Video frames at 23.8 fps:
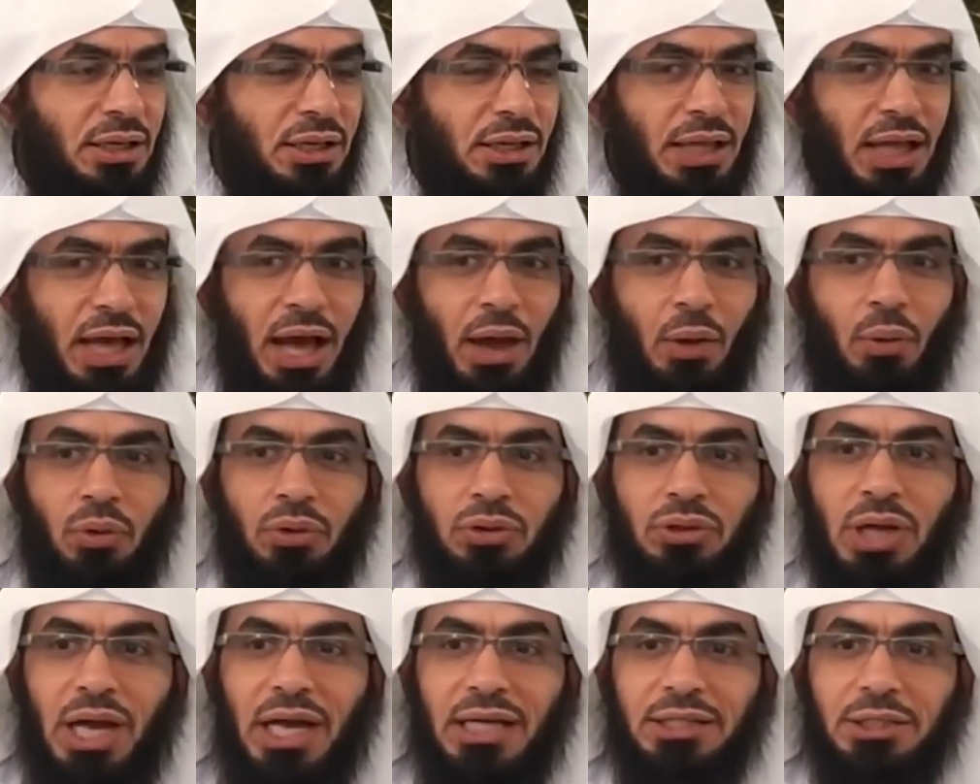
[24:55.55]
that I
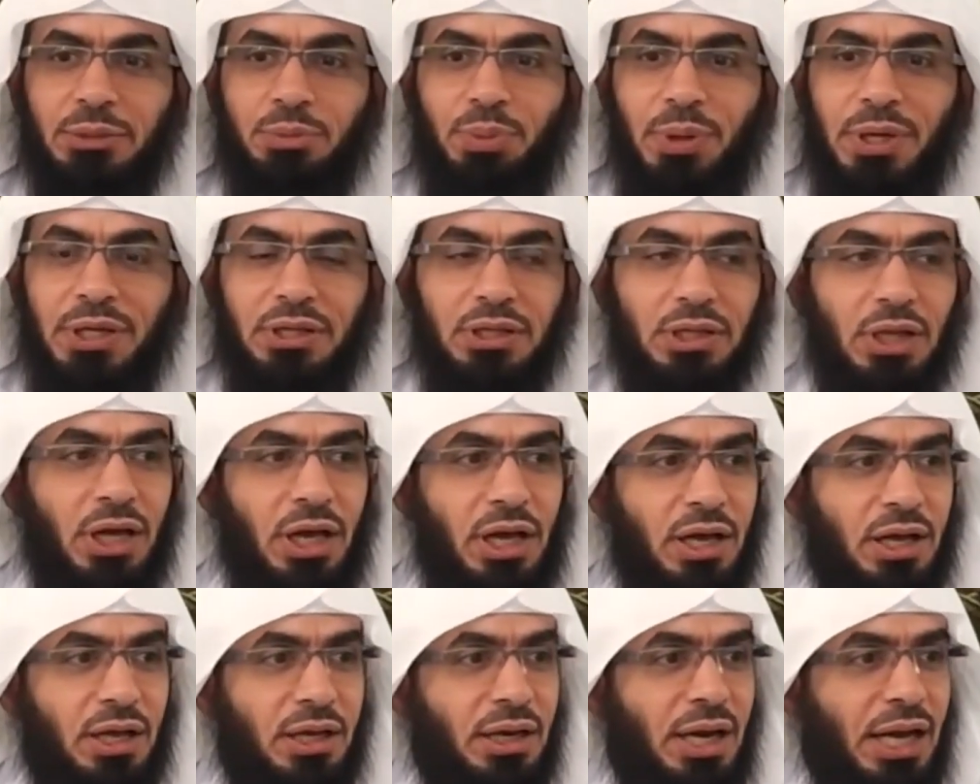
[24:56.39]
will not
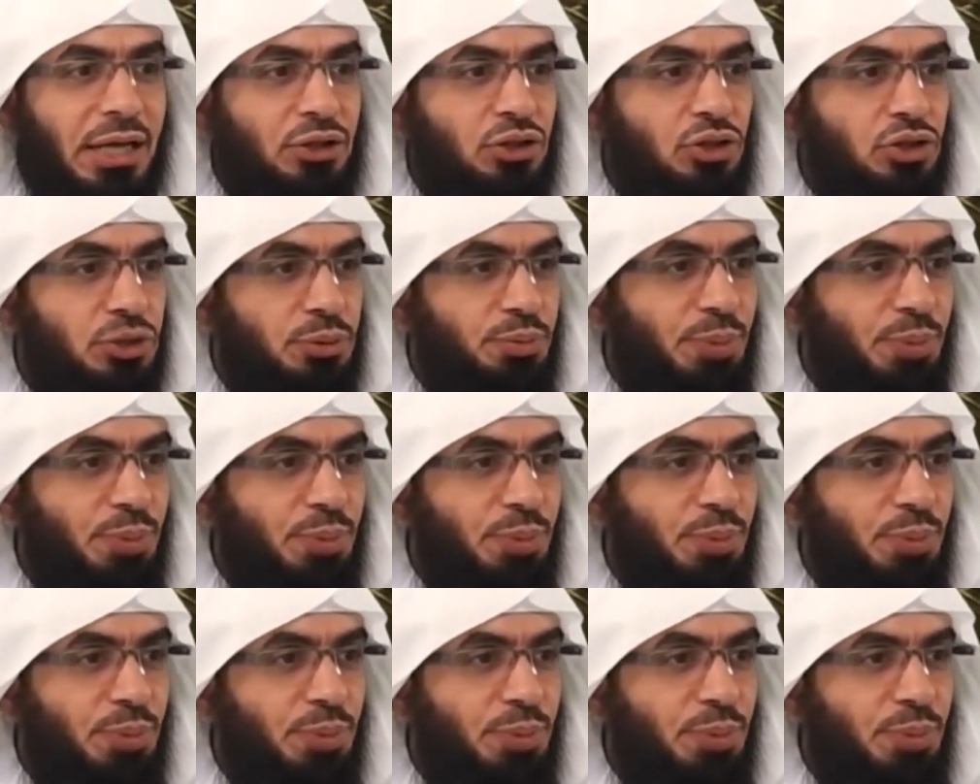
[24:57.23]
to